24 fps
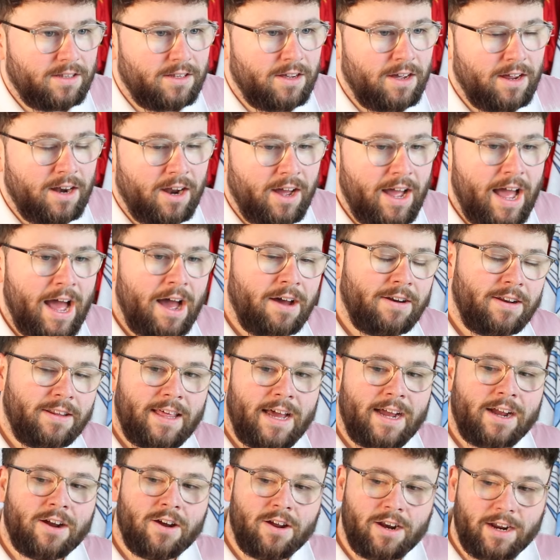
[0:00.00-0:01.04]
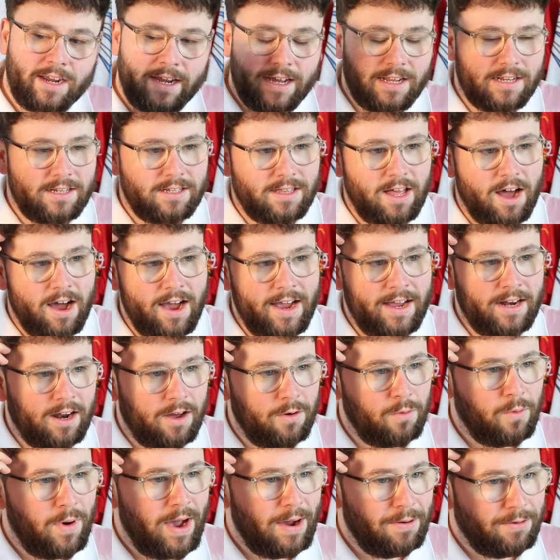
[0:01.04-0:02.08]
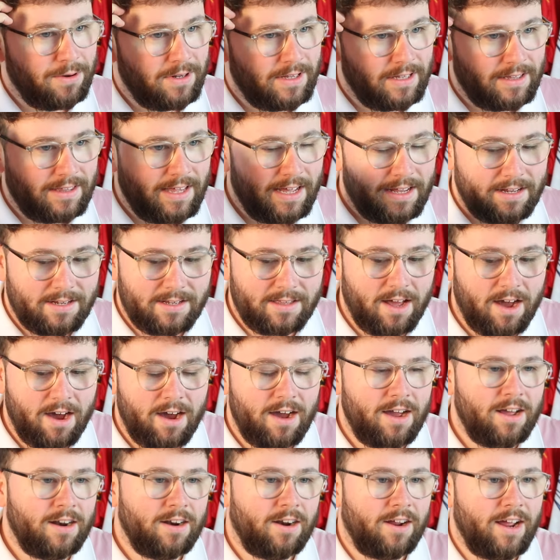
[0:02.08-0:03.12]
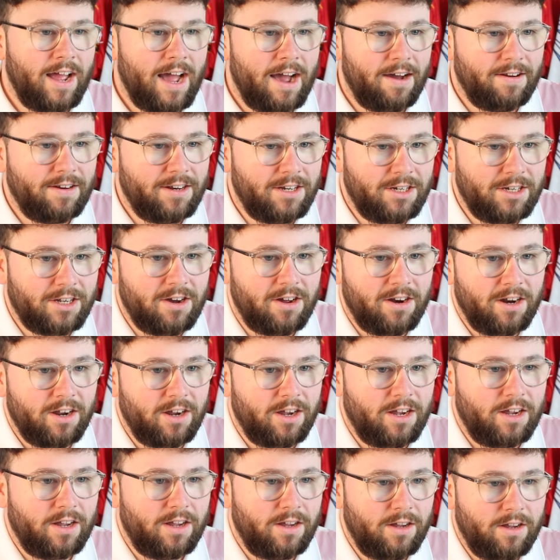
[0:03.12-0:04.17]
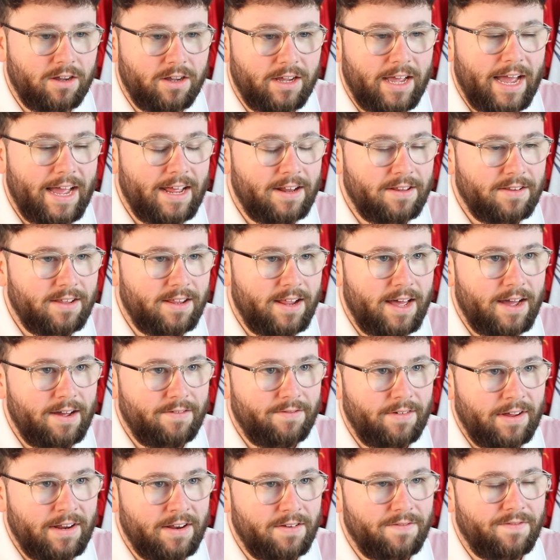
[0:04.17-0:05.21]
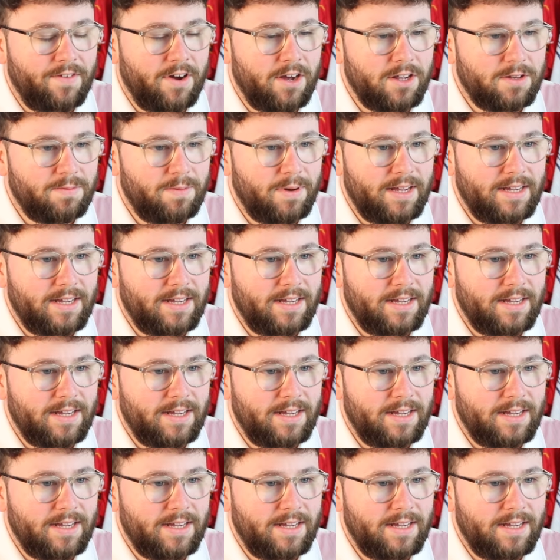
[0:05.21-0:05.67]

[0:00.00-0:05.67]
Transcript: So like, how did that kind of get started? Like, where did that start? And like, how did you kind of get into that in the first